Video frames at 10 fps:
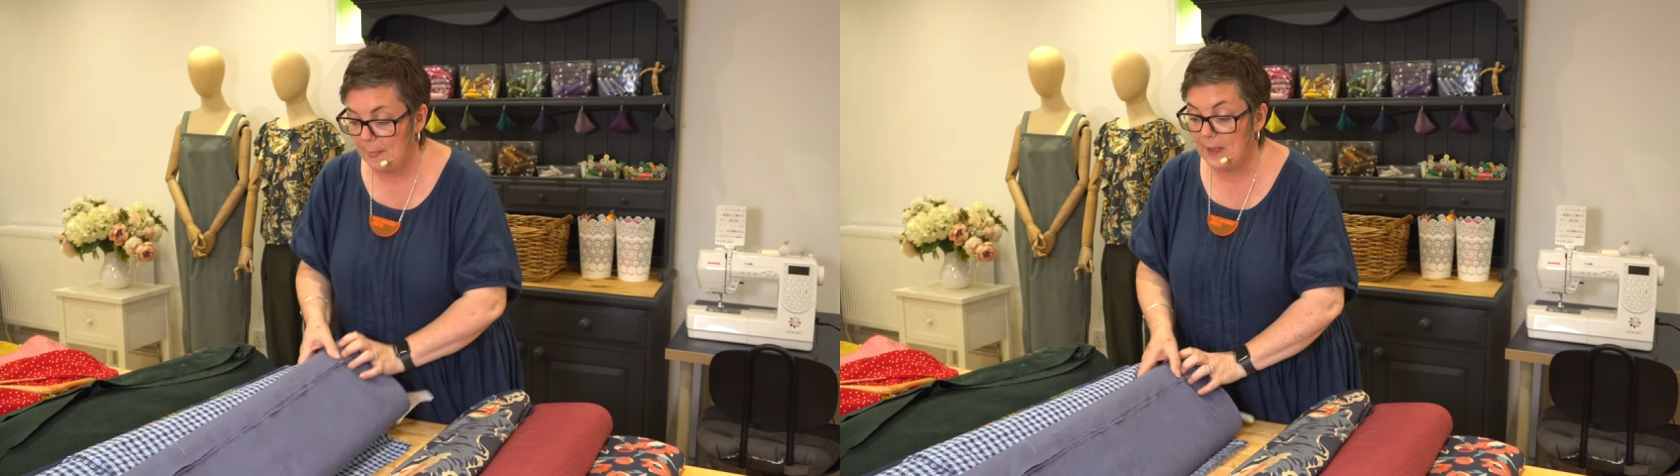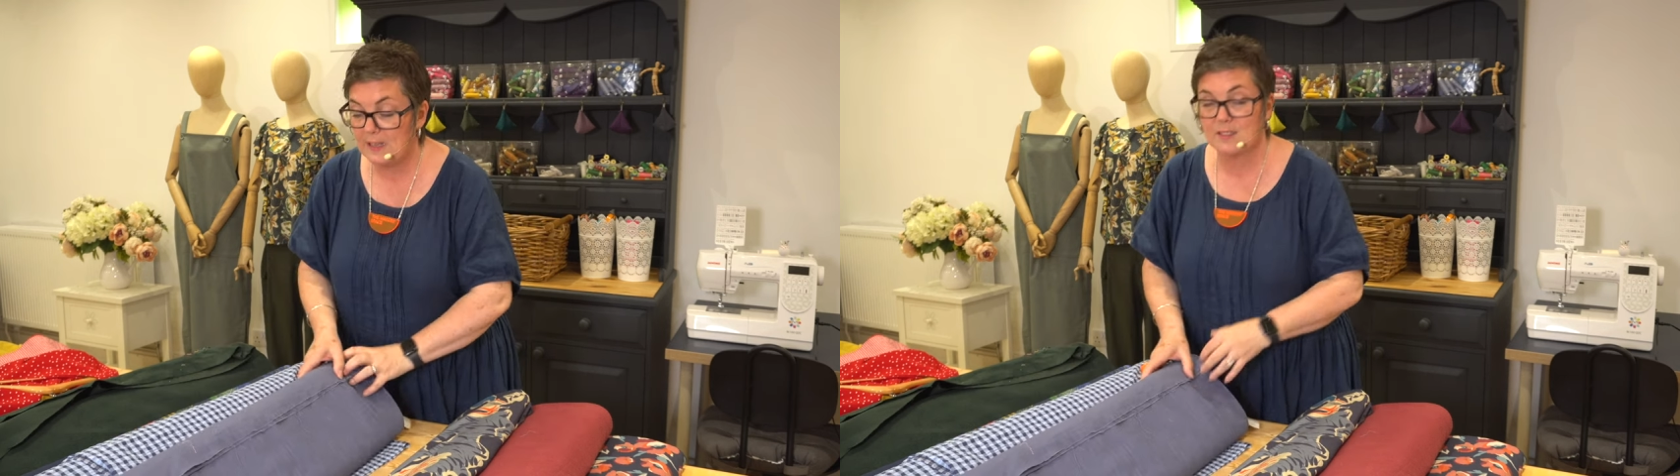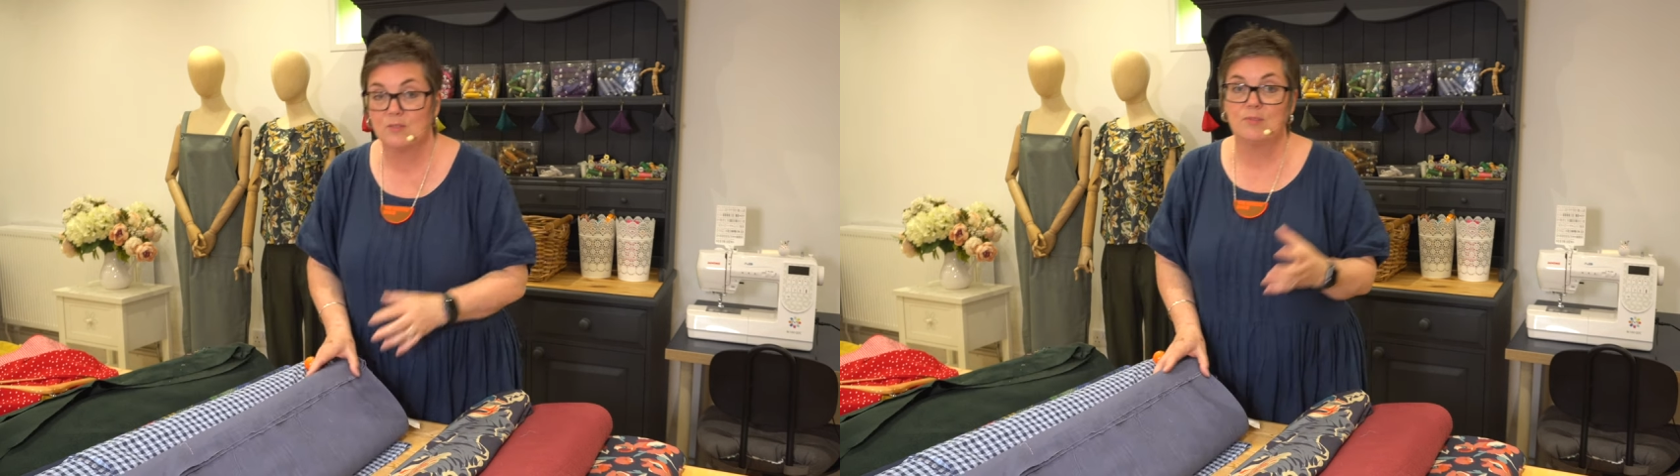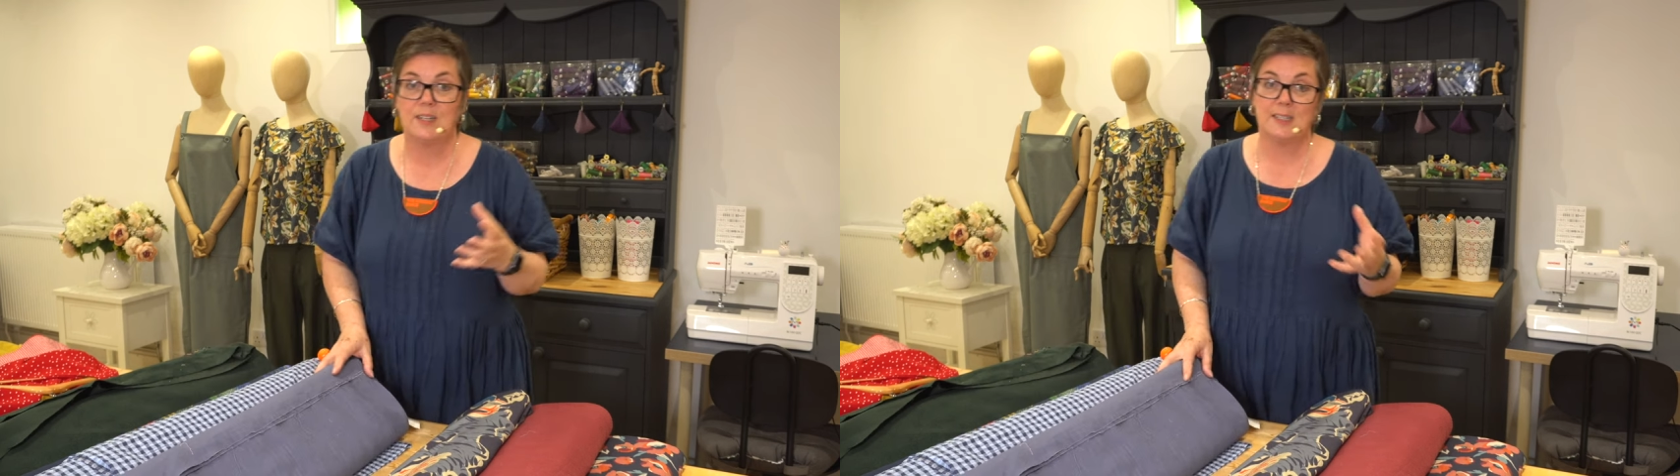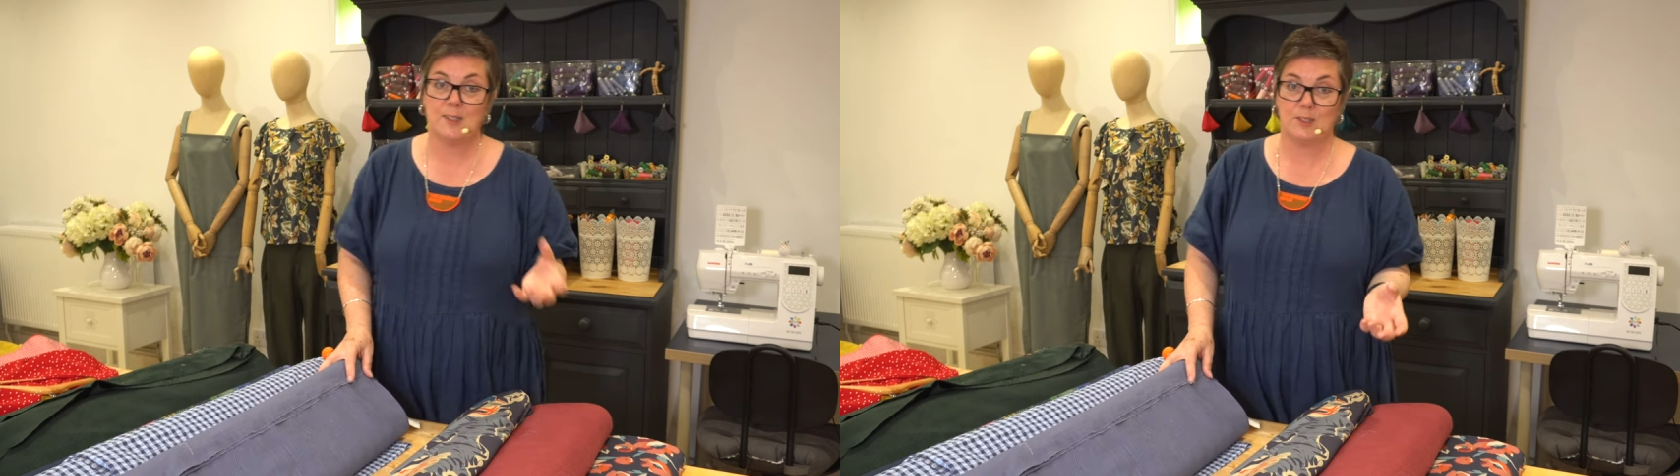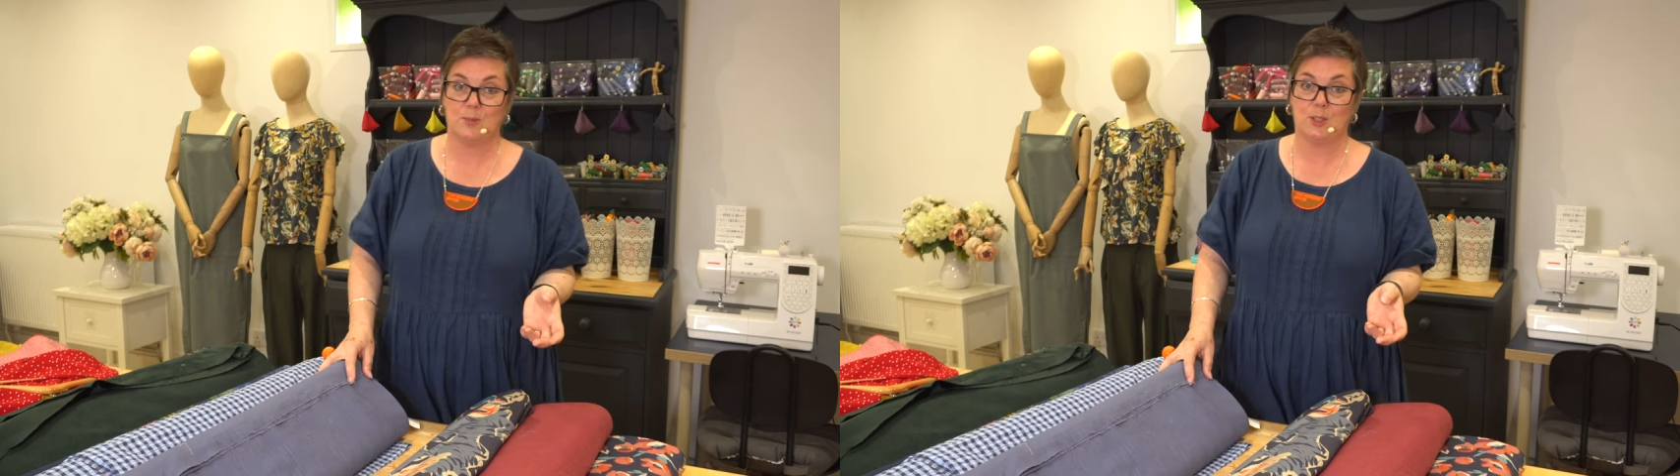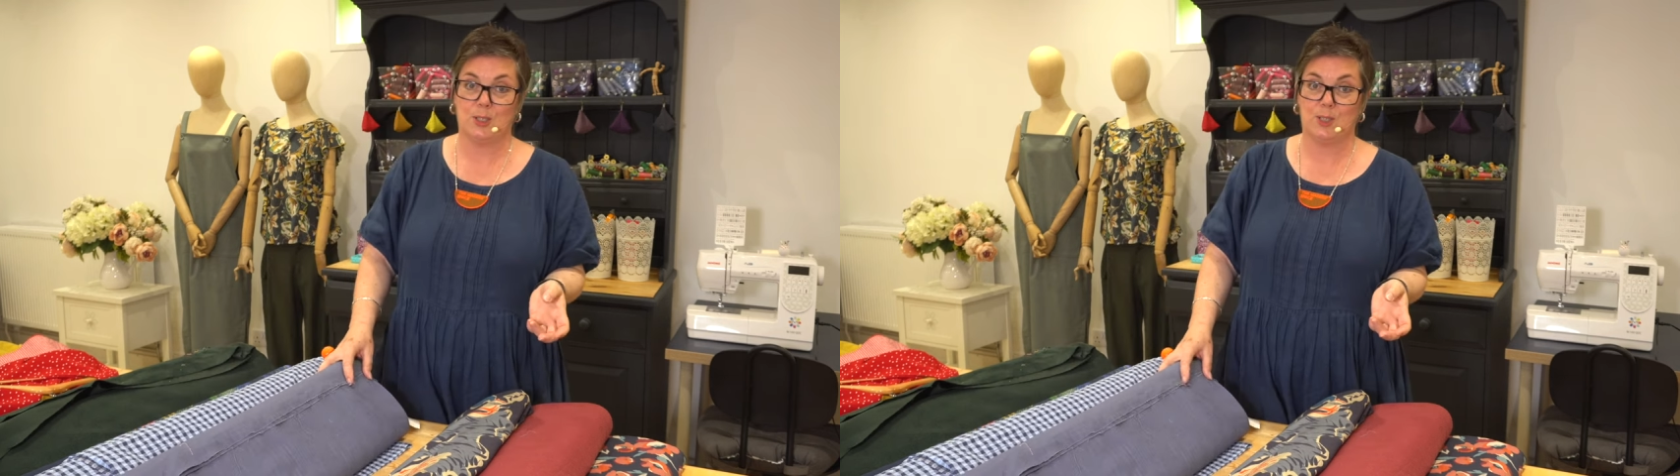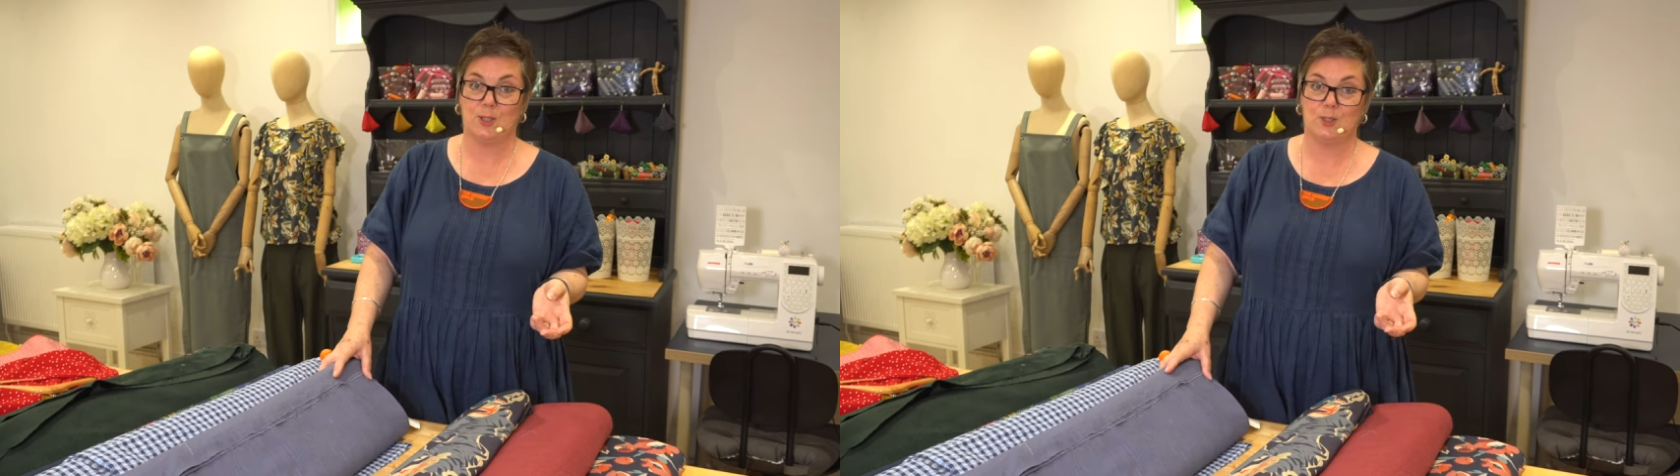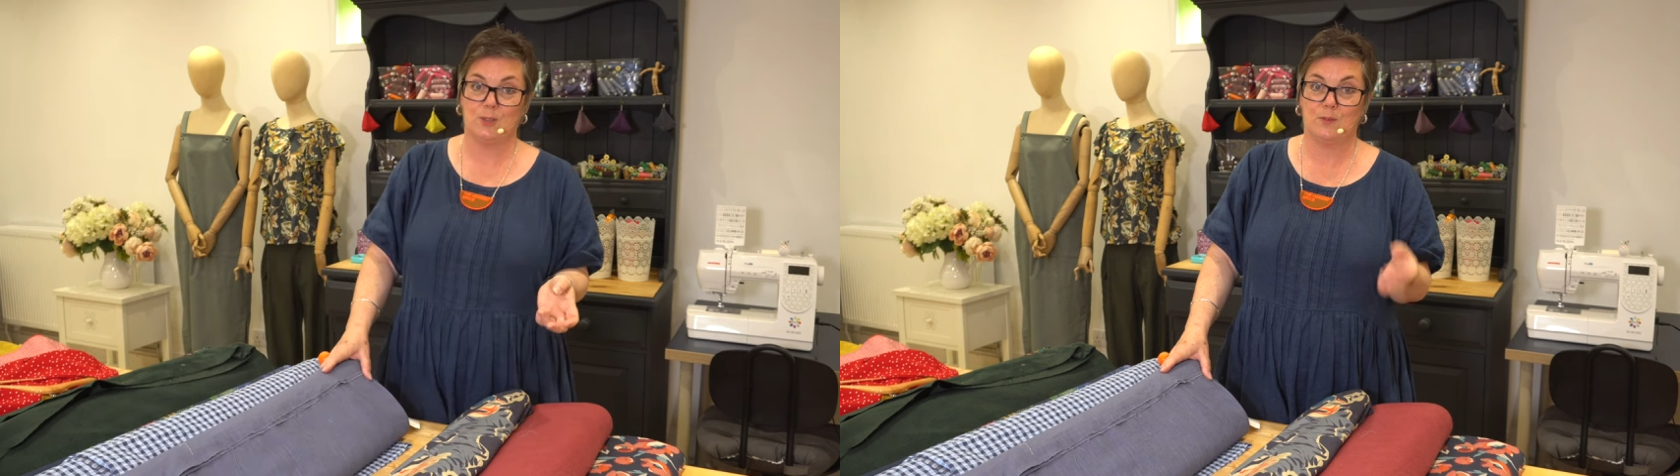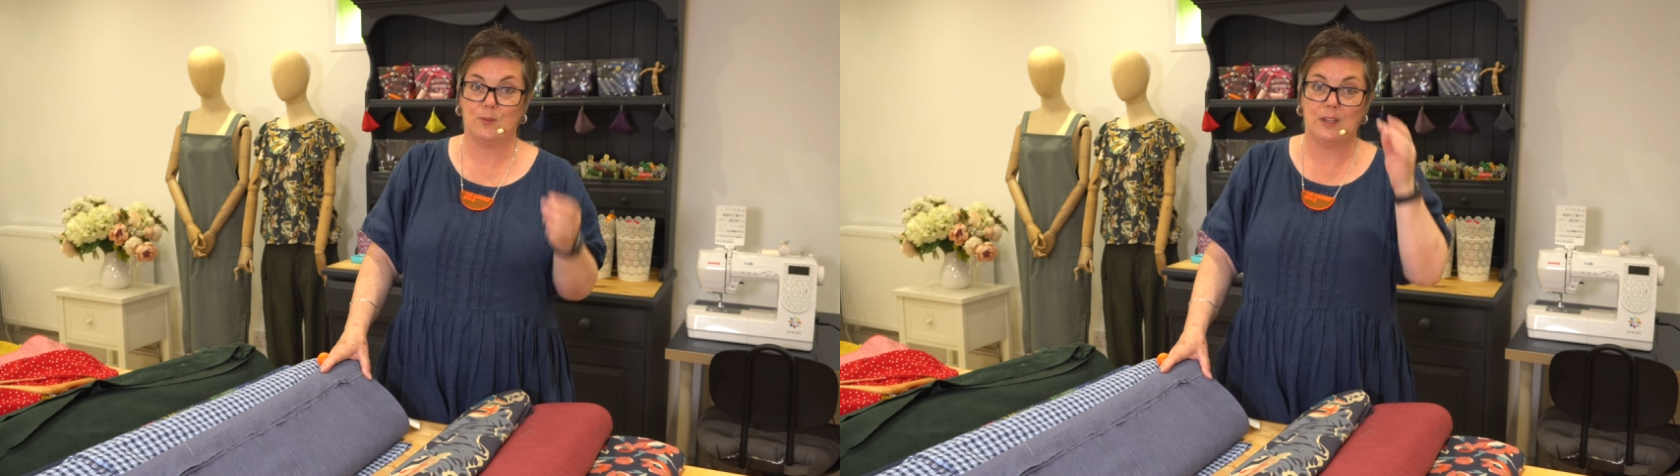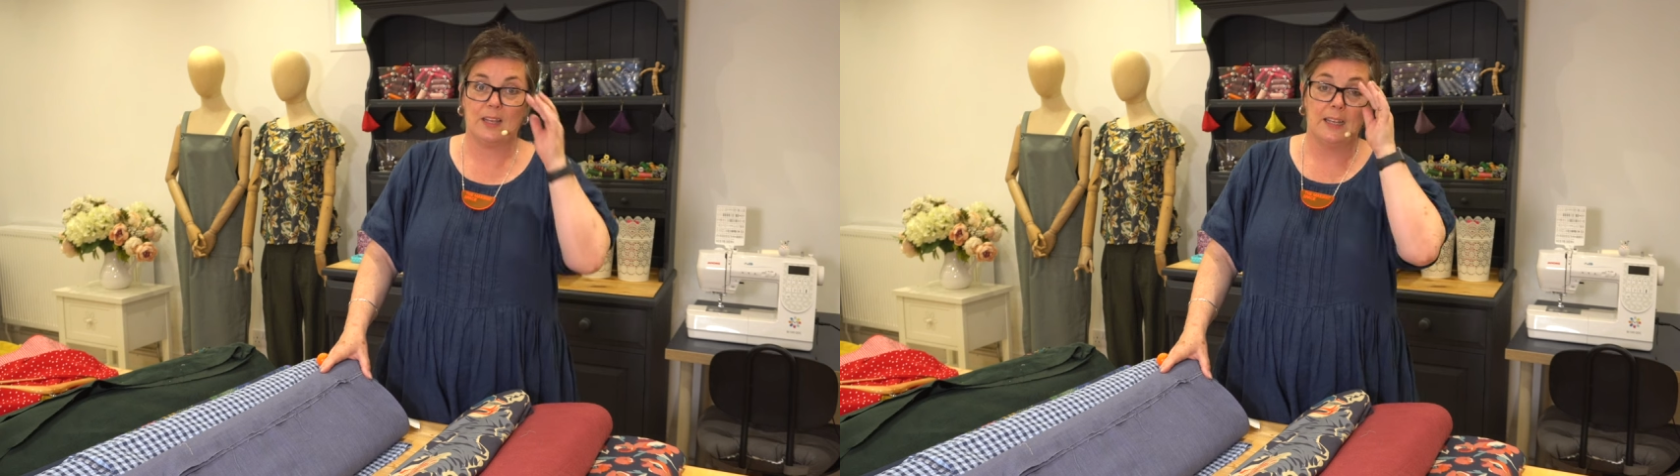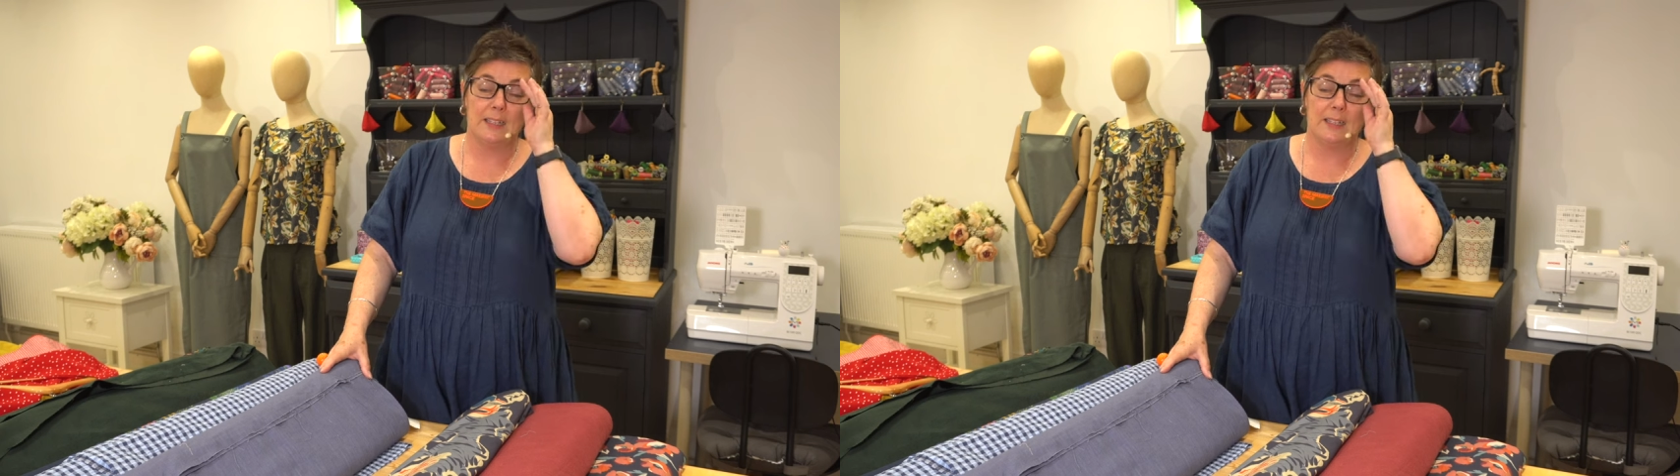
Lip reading: that's a really nice one to start off with.